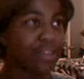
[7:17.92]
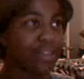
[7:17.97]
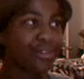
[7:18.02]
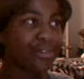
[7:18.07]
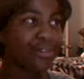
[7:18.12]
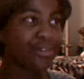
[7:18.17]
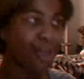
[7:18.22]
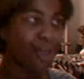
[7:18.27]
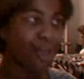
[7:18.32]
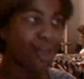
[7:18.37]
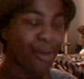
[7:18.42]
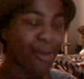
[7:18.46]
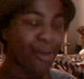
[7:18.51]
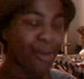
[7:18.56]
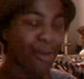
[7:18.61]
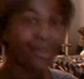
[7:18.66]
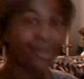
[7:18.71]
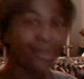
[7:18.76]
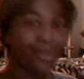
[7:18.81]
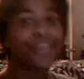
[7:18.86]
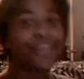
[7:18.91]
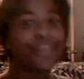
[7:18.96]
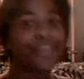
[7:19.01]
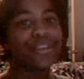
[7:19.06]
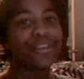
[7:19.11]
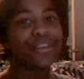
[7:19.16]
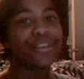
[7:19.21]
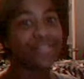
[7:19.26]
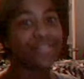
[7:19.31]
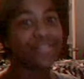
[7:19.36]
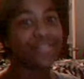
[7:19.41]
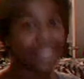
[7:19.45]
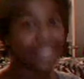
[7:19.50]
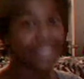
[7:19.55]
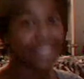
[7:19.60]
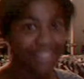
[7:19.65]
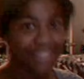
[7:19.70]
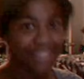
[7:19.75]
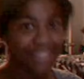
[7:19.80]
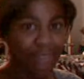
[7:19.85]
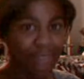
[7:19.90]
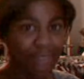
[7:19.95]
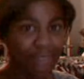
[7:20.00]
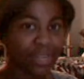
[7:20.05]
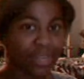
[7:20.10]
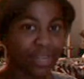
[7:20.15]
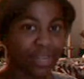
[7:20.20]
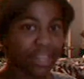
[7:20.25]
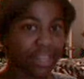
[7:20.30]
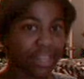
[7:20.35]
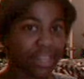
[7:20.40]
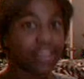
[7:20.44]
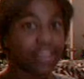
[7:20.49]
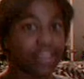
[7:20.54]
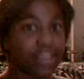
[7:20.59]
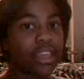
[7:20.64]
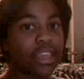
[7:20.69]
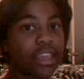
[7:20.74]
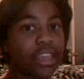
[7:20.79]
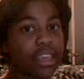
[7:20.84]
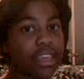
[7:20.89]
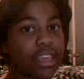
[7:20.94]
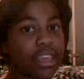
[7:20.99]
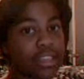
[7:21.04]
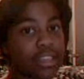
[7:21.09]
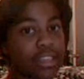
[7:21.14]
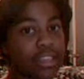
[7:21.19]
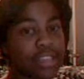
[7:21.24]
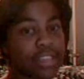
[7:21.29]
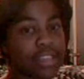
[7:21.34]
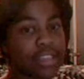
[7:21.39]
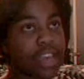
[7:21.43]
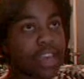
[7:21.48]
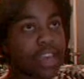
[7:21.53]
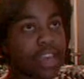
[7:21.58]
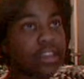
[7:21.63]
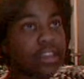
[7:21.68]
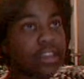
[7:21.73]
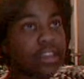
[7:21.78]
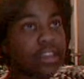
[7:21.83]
No, that's not what he did. He said,